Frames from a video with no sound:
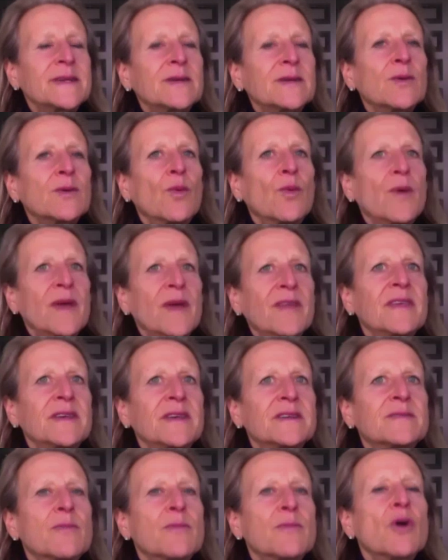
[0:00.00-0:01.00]
with these
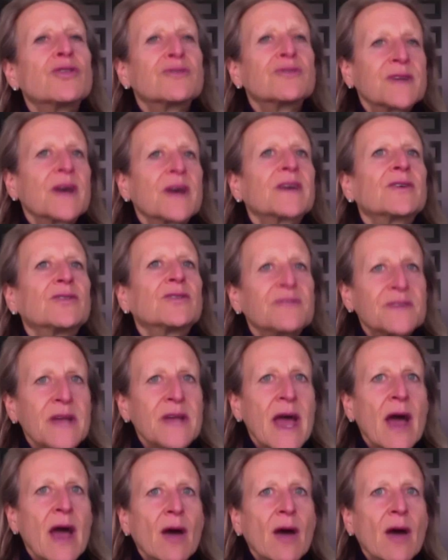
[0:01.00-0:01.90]
motorcycle sounds.